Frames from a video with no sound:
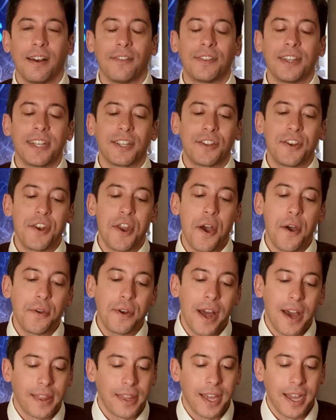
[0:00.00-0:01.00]
of these know
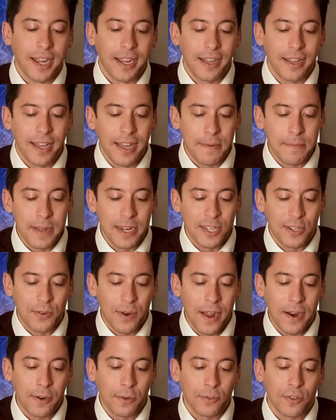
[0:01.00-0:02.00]
nothing
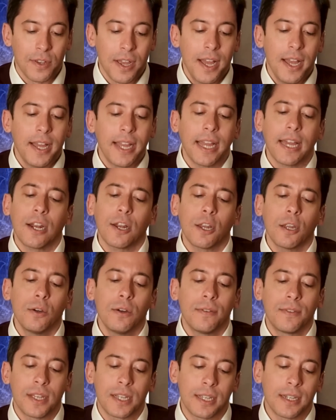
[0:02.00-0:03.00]
administrators. In
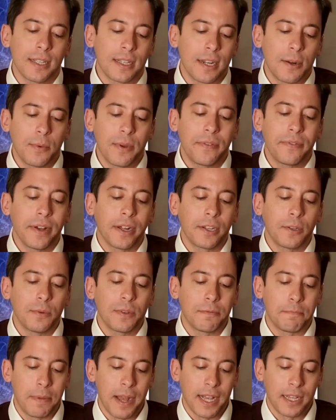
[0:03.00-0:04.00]
lieu of this incident, we felt it
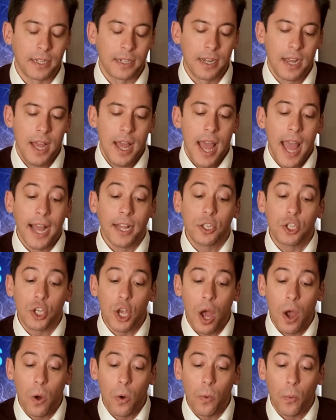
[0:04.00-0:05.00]
was best. And
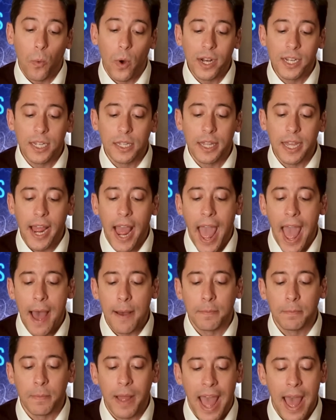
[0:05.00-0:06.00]
so, what did the
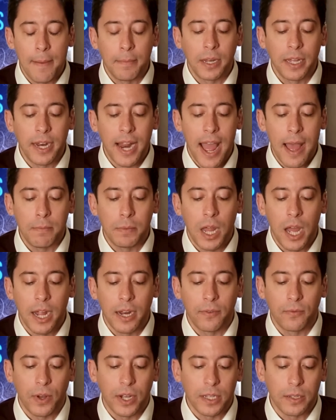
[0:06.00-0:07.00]
Ham, Hamlin
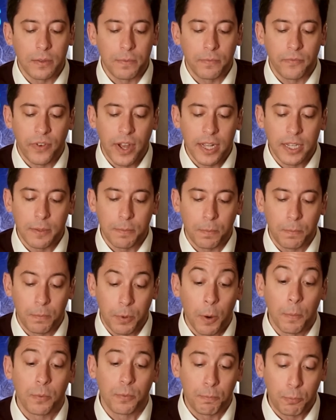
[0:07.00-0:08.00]
Hamline vice vice
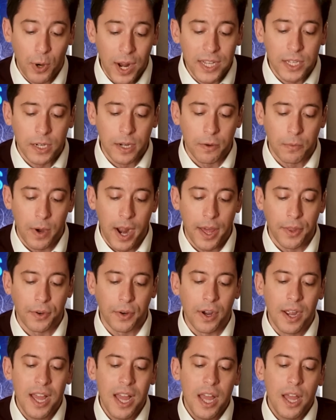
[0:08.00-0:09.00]
president
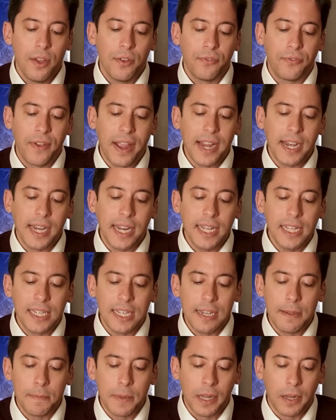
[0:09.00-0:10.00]
rather,
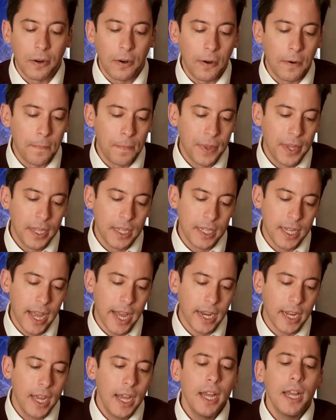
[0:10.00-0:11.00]
Fayneese Miller
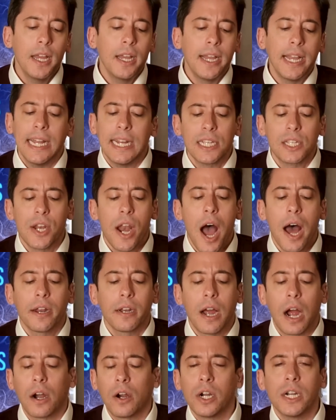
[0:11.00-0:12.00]
said? It is
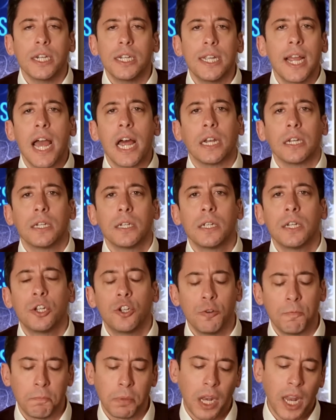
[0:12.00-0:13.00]
not our intent
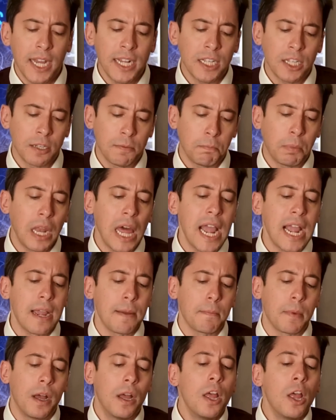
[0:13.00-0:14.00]
to place
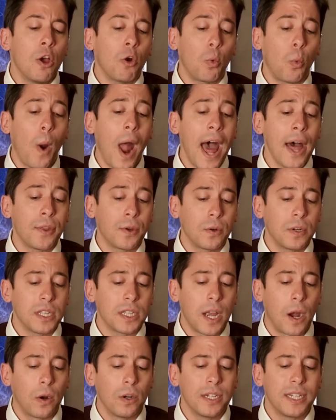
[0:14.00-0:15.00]
blame. Rather, it
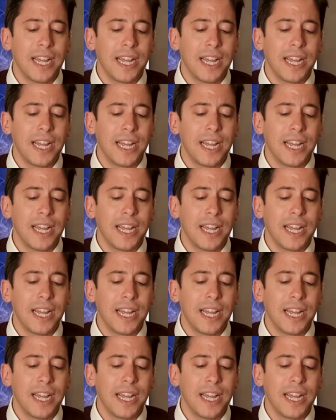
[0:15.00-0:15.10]
is our